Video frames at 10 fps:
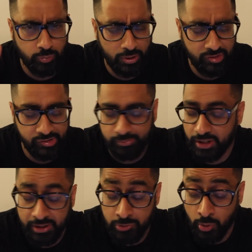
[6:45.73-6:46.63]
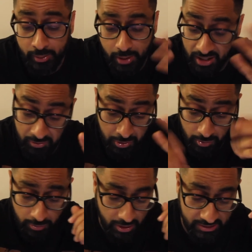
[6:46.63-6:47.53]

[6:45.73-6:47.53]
what is he playing? No, I don't know.